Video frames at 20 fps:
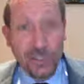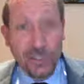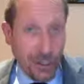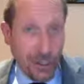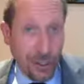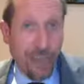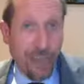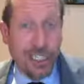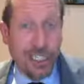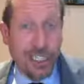
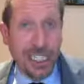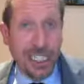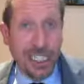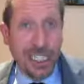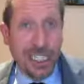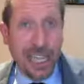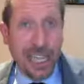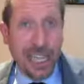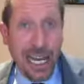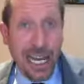So if she
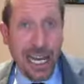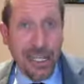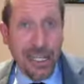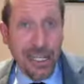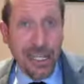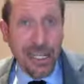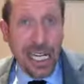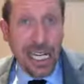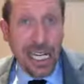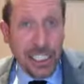did
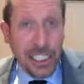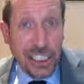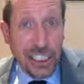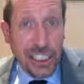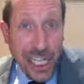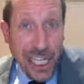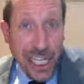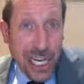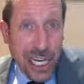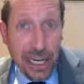that,
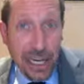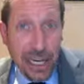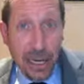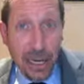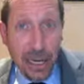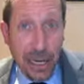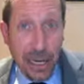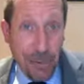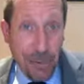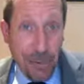
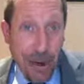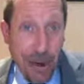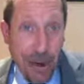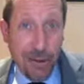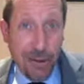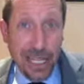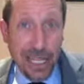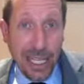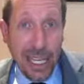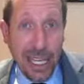she
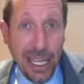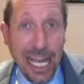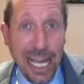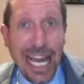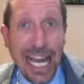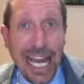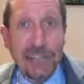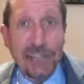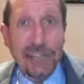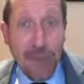apparently